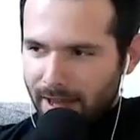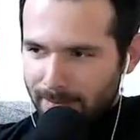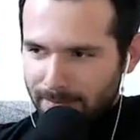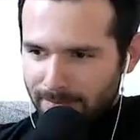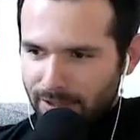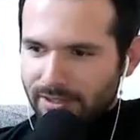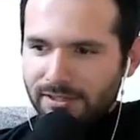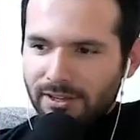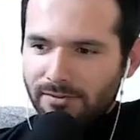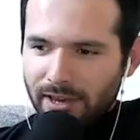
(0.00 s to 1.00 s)
Cab.
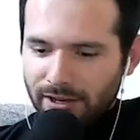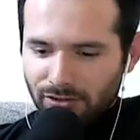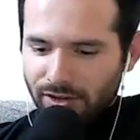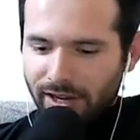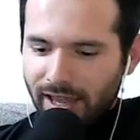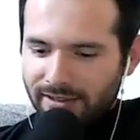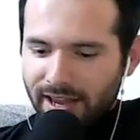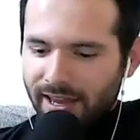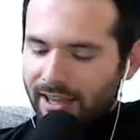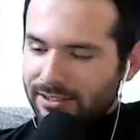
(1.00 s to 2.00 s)
Just because he's been a trick
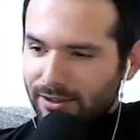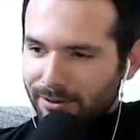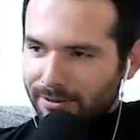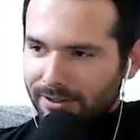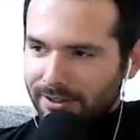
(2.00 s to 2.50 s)
decades old.